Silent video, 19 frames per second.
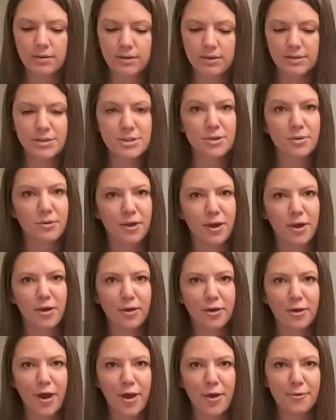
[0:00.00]
So there
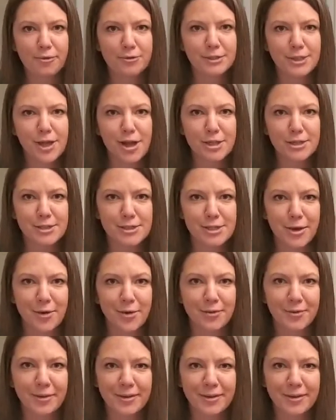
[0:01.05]
you go, salt dough.